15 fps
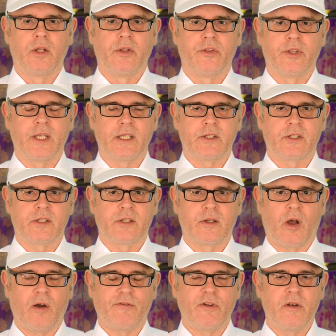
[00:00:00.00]
that
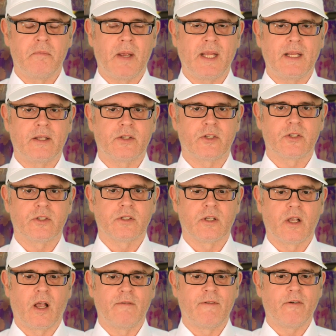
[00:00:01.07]
often makes
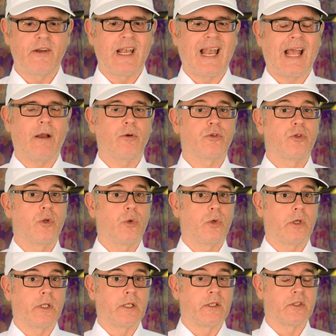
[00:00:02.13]
a very loud
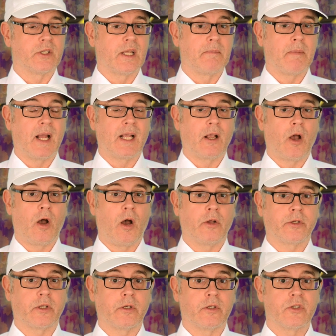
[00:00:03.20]
noise in my
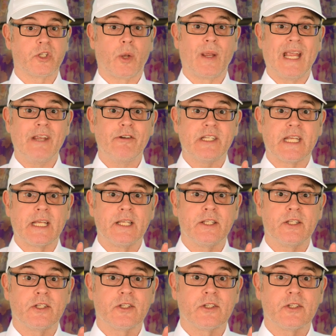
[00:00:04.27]
garden. So here it is.